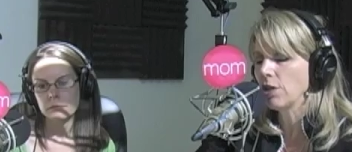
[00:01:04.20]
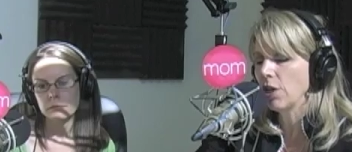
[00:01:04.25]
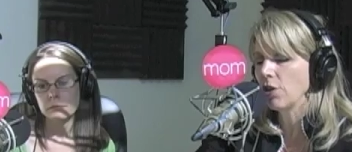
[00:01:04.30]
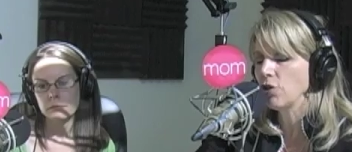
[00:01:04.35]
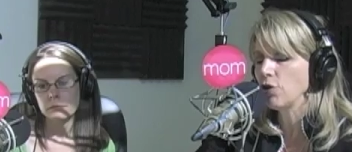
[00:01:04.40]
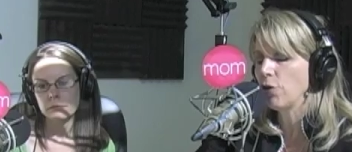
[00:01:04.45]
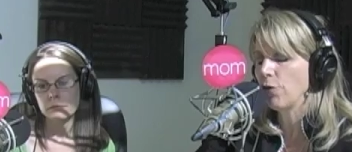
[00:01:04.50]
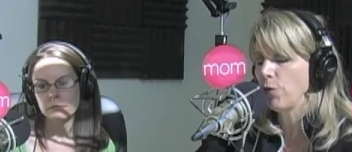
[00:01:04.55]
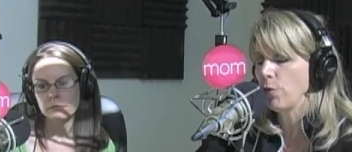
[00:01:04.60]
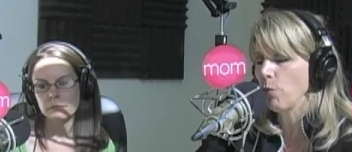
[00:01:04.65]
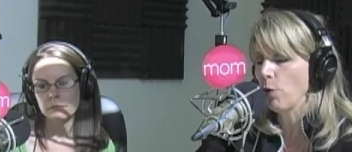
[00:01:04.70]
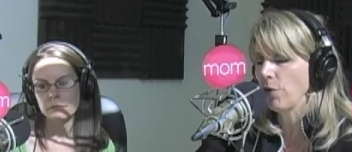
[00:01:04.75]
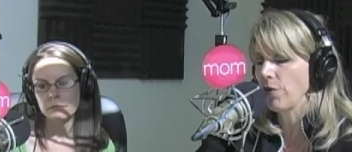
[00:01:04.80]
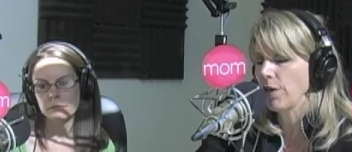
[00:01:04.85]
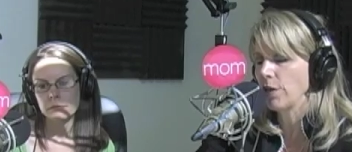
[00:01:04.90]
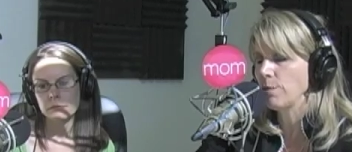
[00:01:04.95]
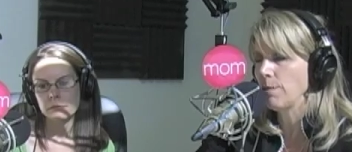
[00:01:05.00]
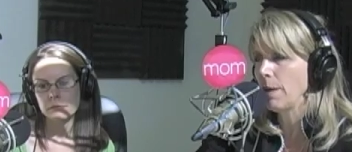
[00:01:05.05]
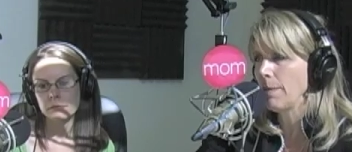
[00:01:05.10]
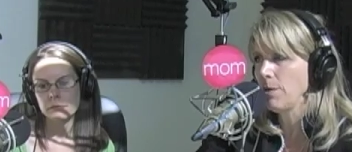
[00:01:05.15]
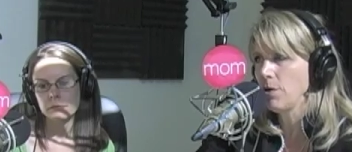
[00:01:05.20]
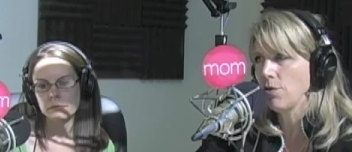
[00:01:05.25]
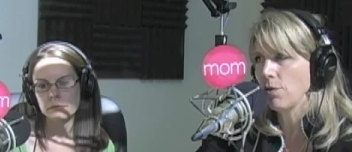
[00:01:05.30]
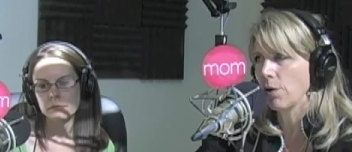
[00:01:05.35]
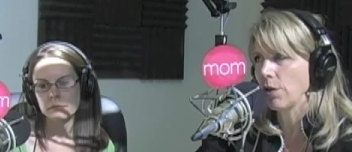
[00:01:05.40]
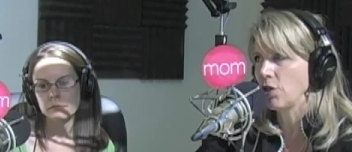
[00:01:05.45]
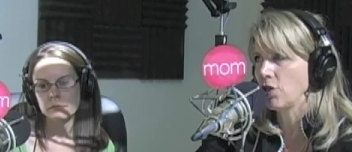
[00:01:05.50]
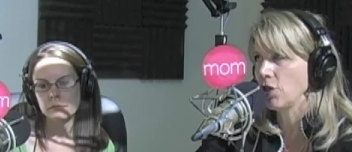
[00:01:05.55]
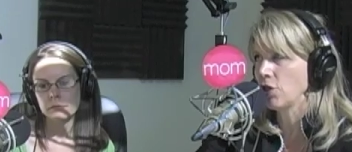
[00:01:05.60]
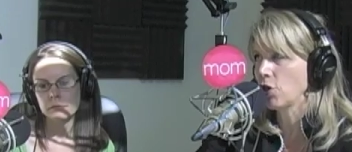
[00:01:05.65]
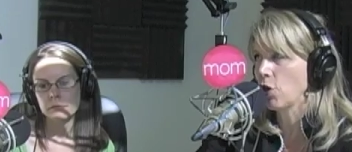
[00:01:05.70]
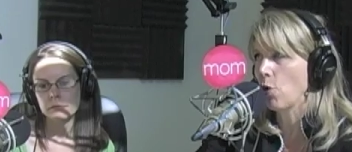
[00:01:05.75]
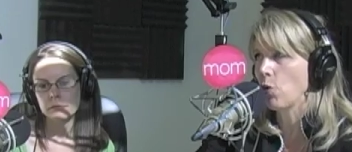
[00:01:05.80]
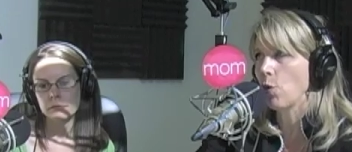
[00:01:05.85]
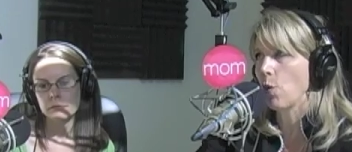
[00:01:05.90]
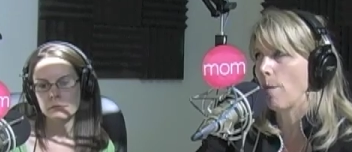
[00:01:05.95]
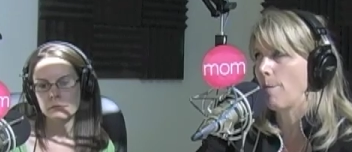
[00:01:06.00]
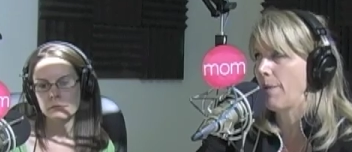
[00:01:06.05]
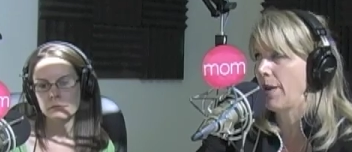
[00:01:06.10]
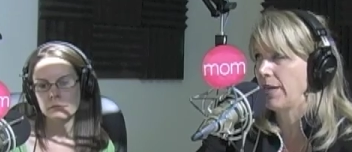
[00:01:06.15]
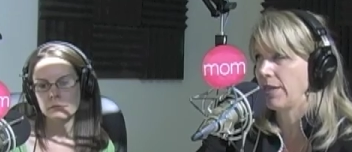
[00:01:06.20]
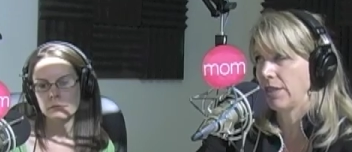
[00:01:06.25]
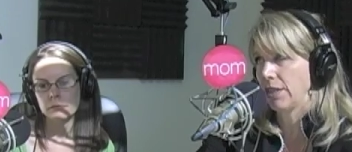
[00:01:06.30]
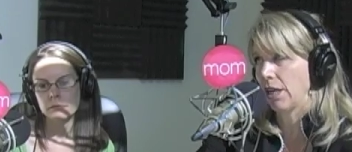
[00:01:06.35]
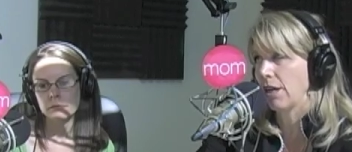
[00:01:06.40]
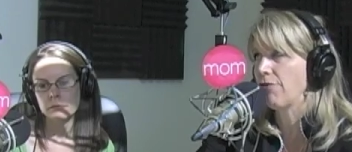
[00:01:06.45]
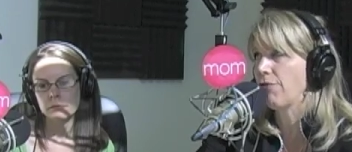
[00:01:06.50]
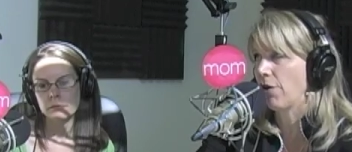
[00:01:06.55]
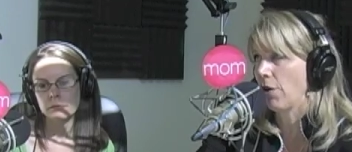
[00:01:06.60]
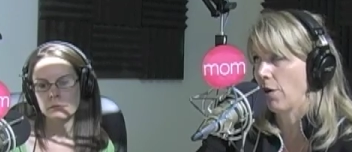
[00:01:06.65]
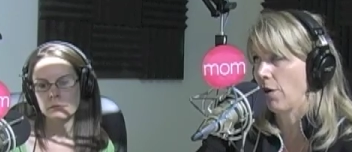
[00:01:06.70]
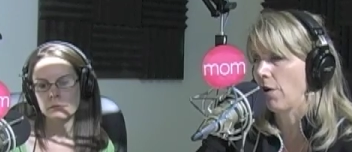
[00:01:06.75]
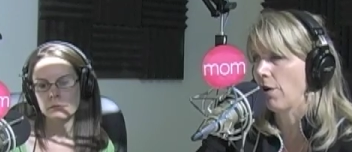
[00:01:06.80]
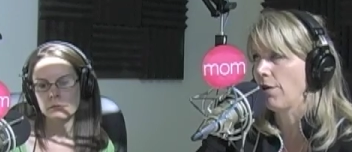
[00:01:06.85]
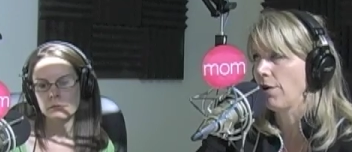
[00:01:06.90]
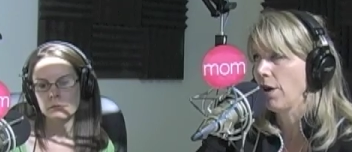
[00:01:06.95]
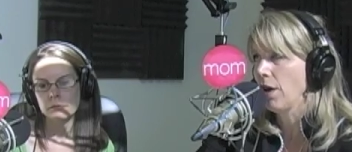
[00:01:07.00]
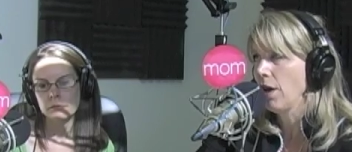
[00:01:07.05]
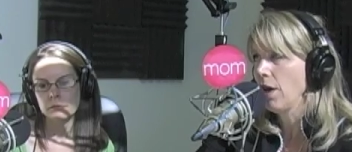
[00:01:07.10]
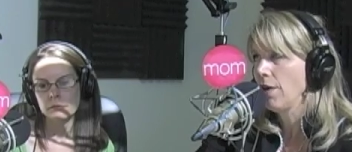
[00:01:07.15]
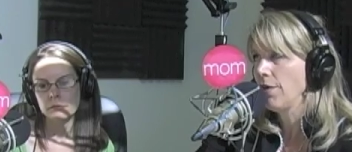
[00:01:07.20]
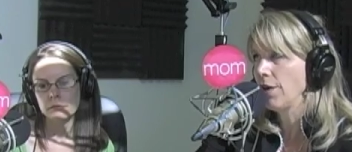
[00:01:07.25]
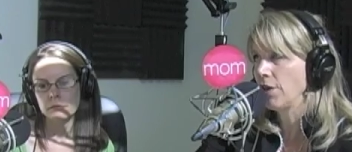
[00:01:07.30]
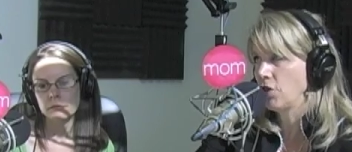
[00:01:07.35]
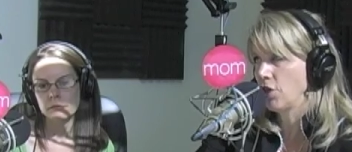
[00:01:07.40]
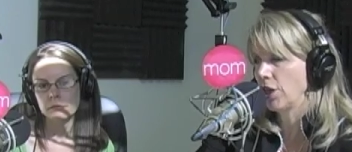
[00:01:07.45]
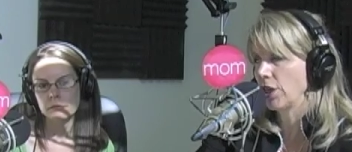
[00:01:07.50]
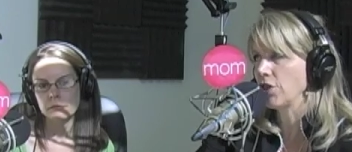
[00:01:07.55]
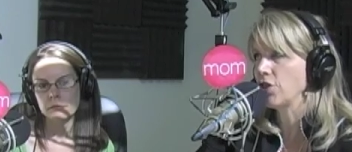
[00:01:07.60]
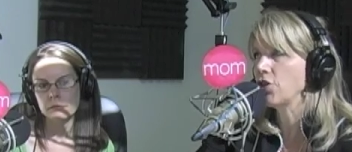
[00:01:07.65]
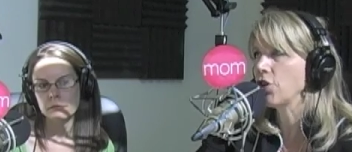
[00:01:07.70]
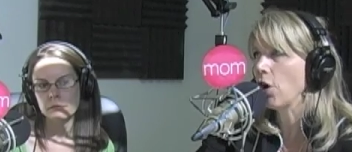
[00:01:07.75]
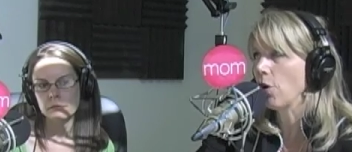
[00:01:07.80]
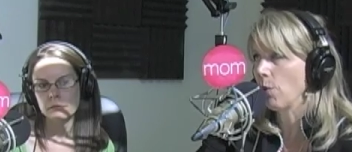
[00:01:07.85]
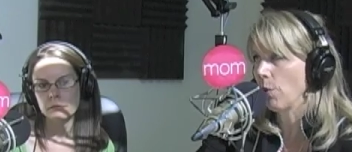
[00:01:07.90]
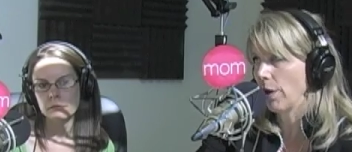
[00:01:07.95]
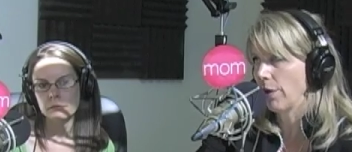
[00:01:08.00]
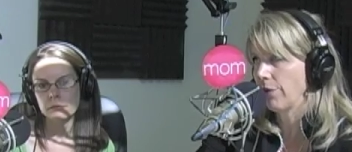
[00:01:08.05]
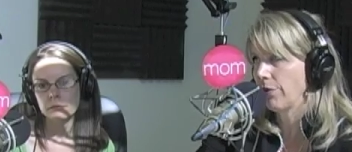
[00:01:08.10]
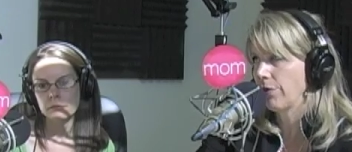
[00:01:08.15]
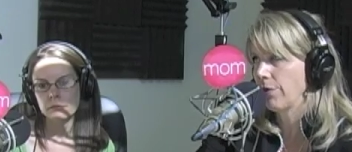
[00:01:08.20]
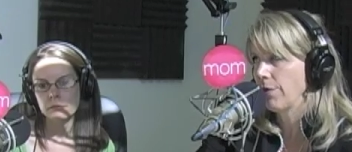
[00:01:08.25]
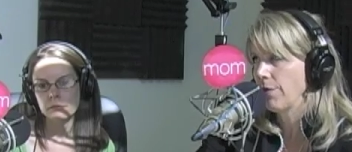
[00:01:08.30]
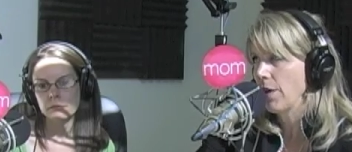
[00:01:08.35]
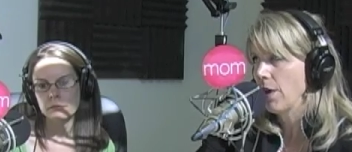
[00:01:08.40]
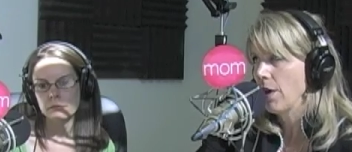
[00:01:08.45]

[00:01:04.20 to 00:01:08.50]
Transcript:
Speaker 1: tells you a few more things, maybe you can just go to a basic for her that she can start with.